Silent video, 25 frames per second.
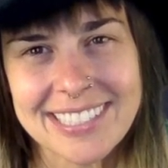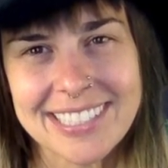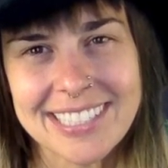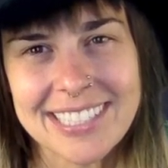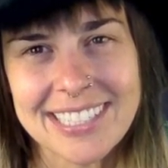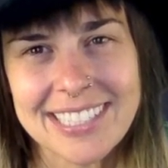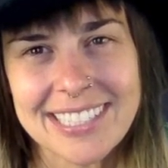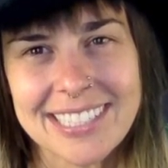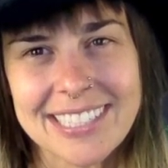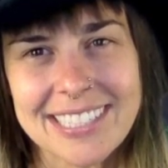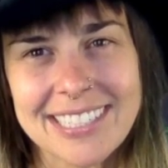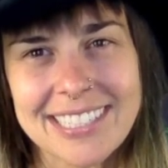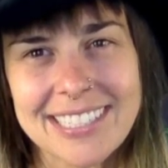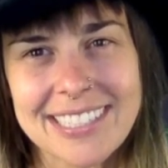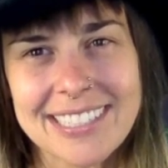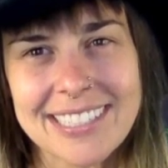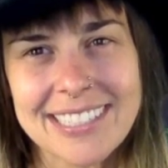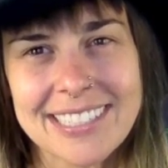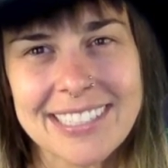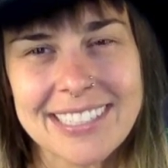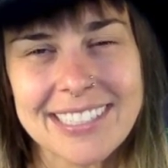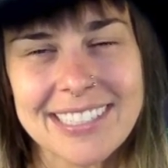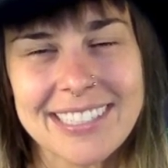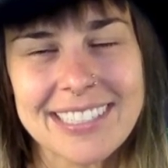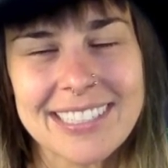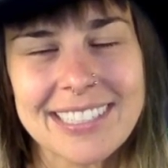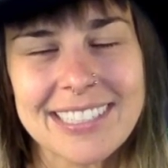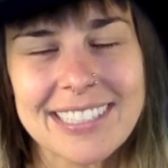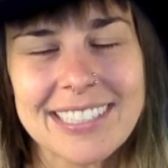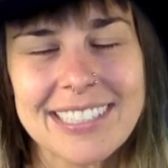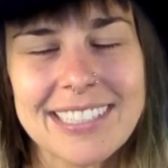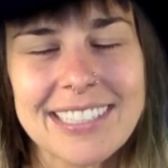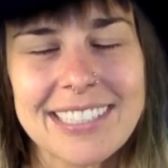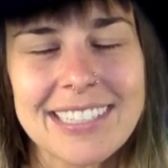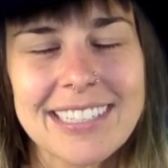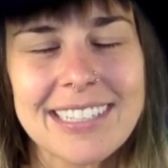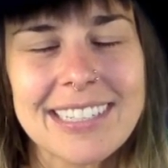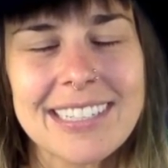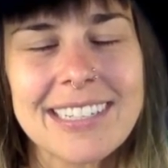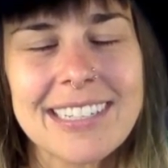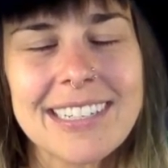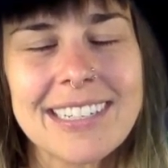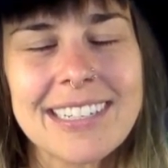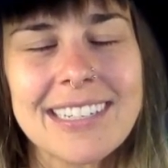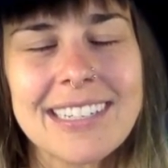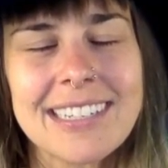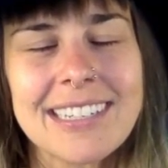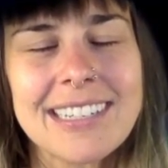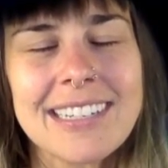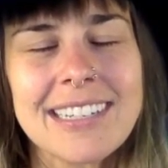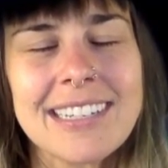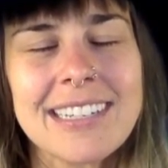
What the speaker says: Nobody speaks.